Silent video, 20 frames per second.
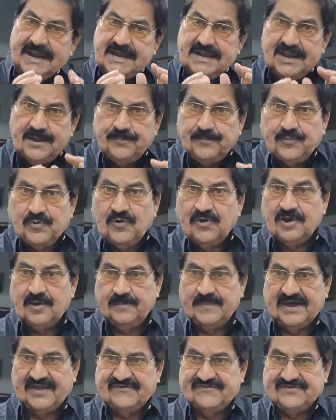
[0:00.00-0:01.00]
any
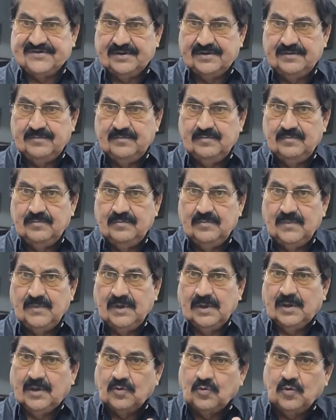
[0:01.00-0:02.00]
poor person
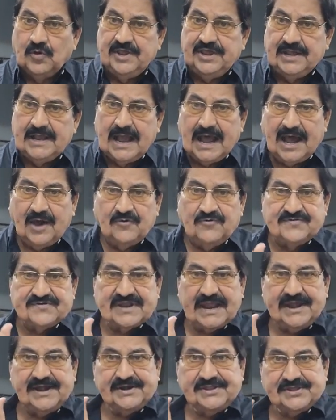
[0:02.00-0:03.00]
going
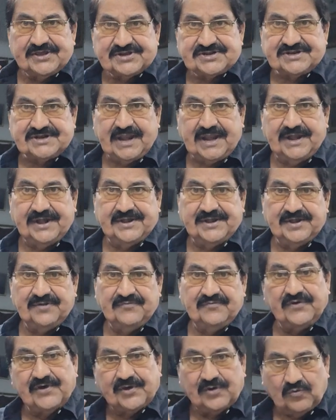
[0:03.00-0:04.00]
outside the state
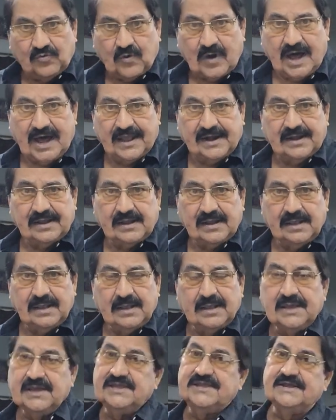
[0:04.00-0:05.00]
for work
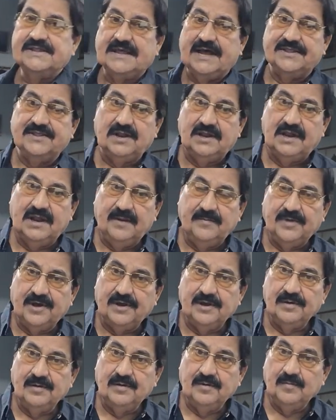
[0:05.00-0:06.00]
is a Dadan
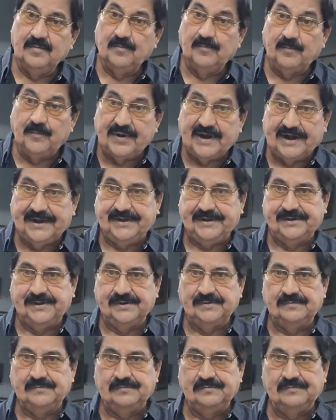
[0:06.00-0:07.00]
labor. But
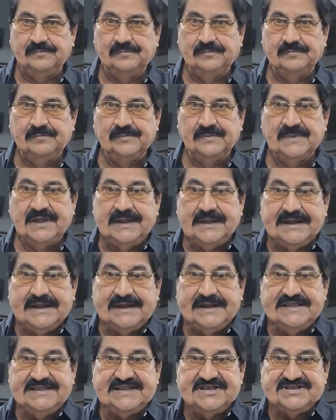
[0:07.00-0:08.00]

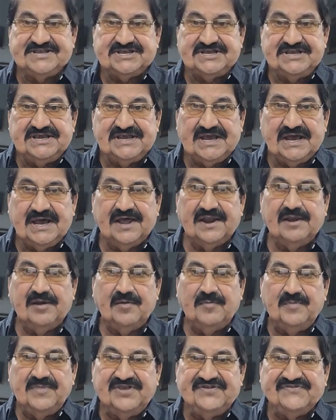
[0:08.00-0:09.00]
it is a
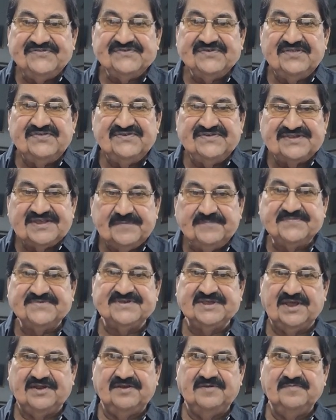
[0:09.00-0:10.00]
sheer
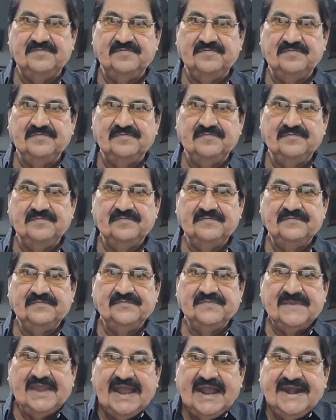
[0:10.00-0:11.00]
misconception
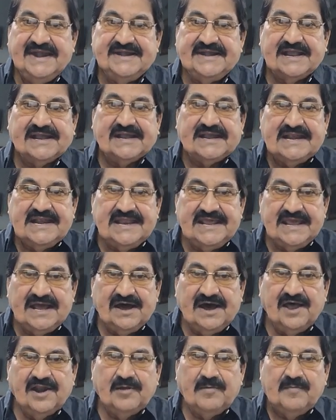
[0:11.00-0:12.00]
and a
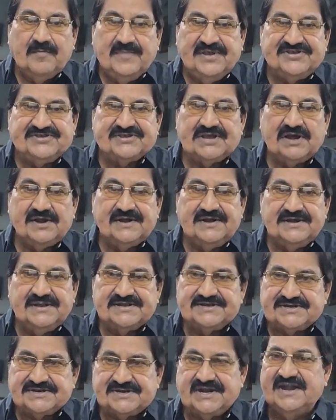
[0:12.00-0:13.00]
clear
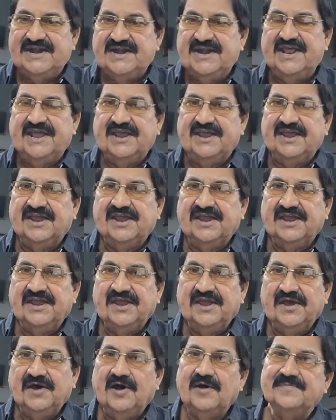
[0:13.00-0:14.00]
misunderstanding
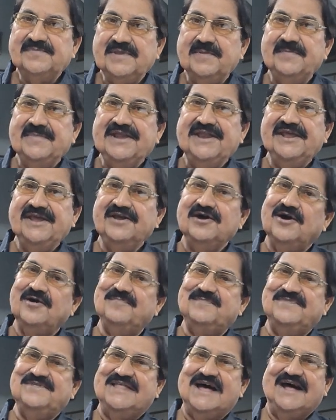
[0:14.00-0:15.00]
of the meaning
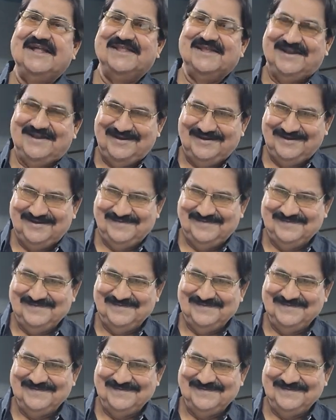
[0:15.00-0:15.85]
of Dadan.